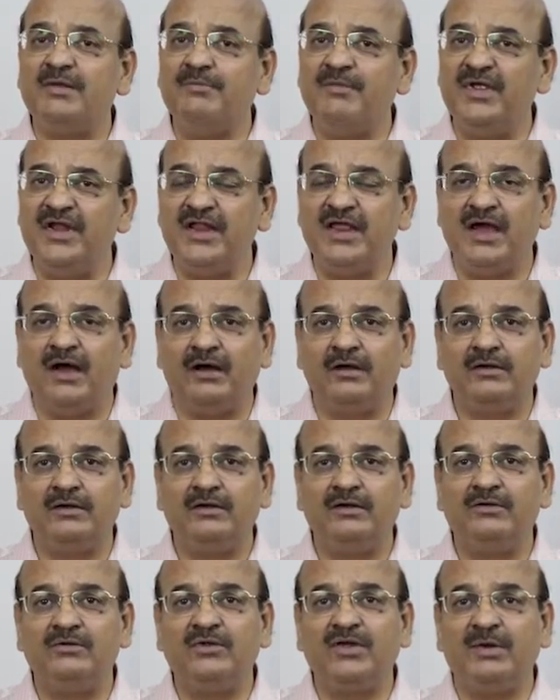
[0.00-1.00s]
media
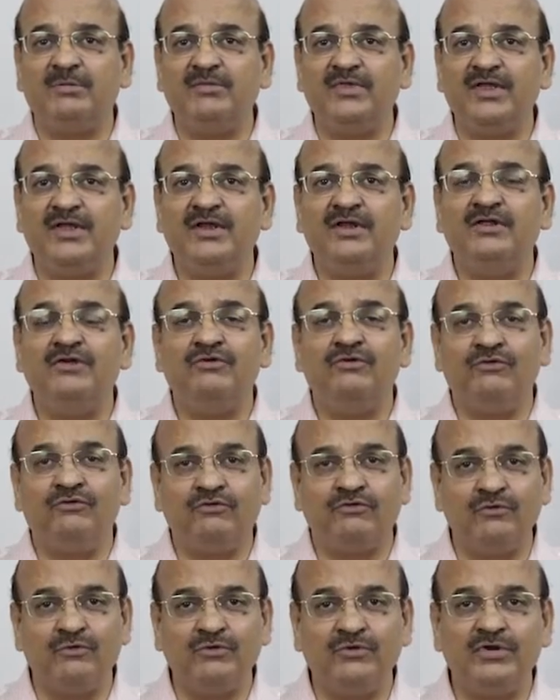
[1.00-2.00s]
to come there, to
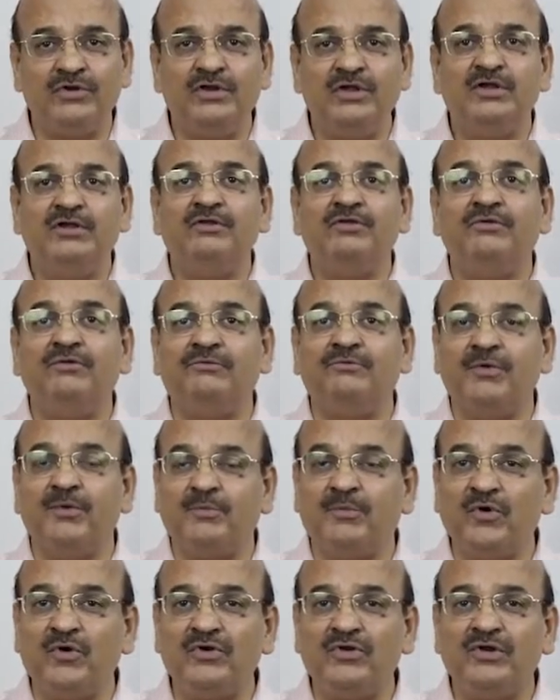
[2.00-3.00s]
shoot, to
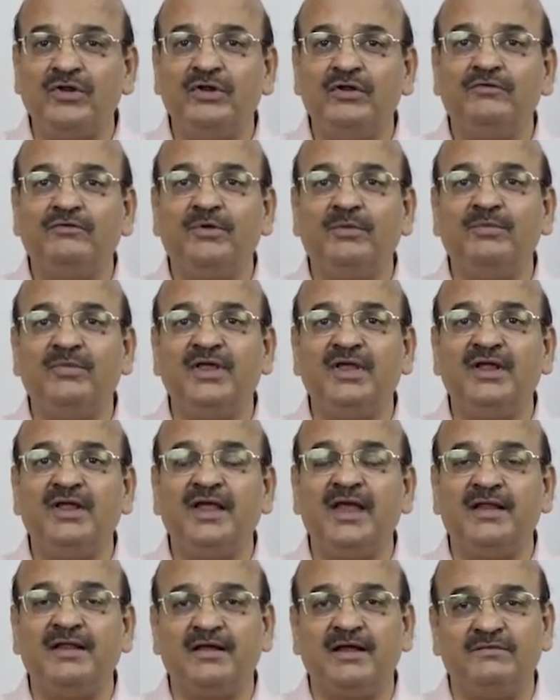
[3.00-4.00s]
report from there
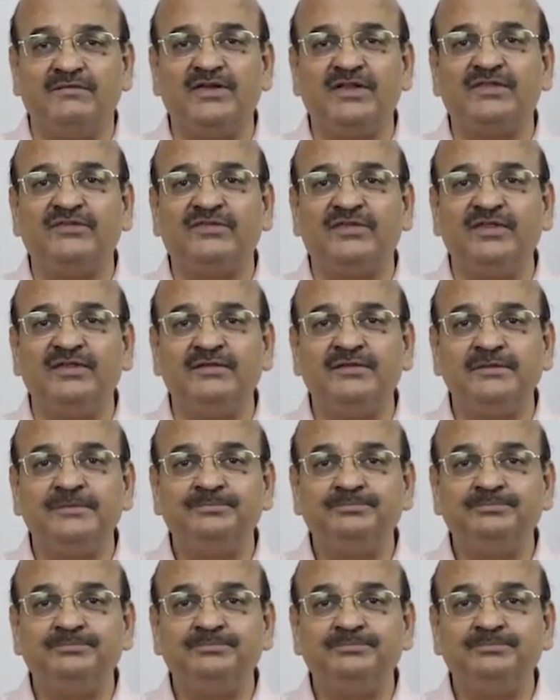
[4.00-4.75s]
and cover the scene.